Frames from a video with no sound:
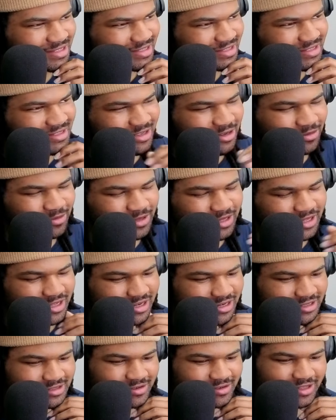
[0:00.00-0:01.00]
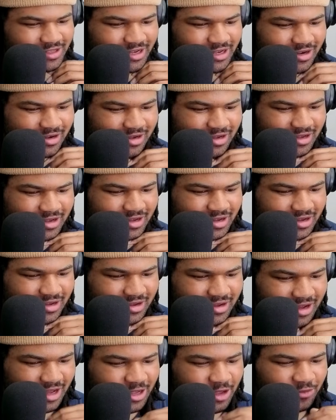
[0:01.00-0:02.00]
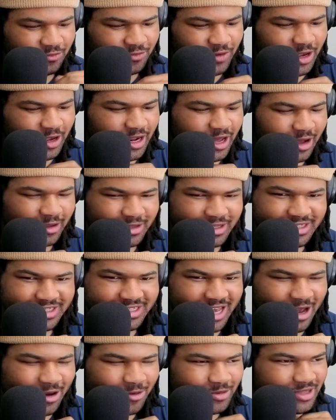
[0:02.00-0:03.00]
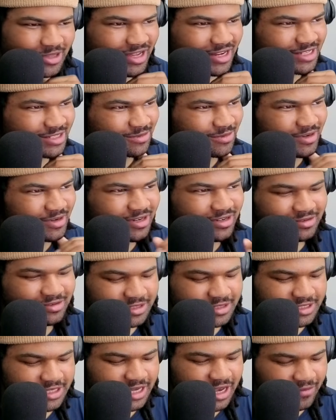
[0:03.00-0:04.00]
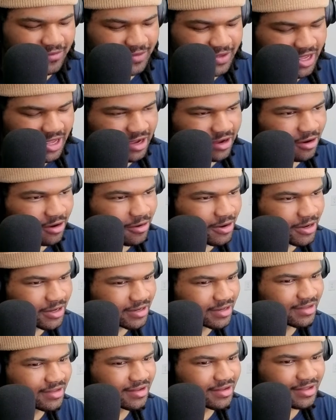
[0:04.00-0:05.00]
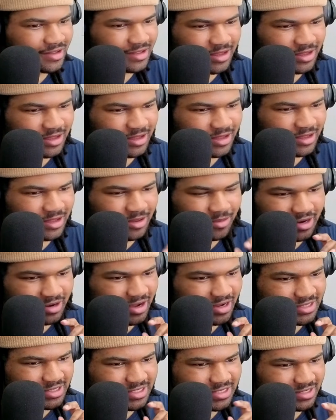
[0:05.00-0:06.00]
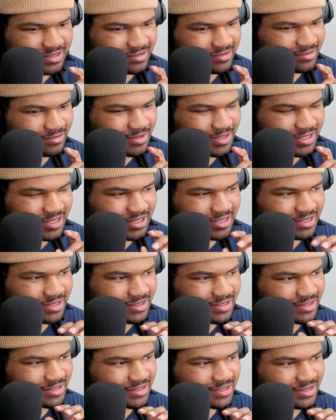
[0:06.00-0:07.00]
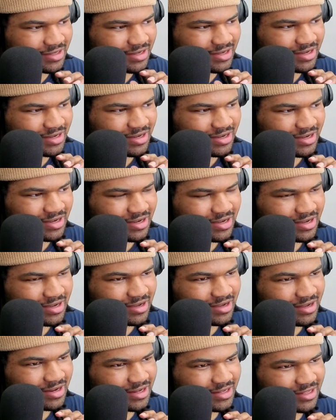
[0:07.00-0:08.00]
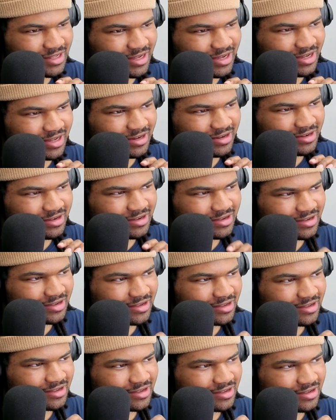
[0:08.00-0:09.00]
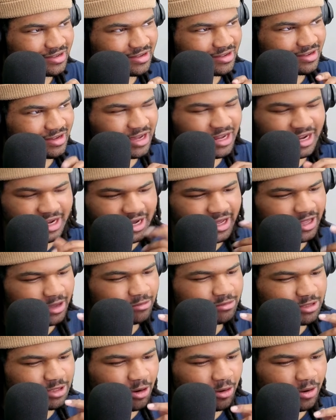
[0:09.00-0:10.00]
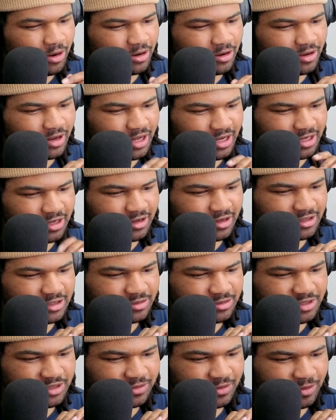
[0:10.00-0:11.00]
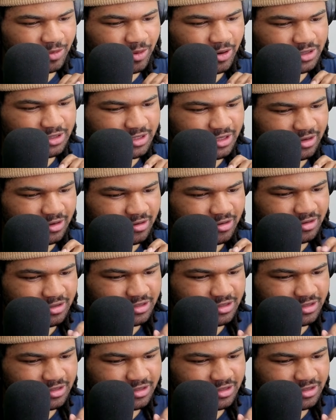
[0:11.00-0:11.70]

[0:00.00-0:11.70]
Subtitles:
Go with the lyrics right there. How they fade out the sound with that as well. Just having that going. The main high sound with the keys. I like that. I like how that was going on, like, you know, specific parts of the chorus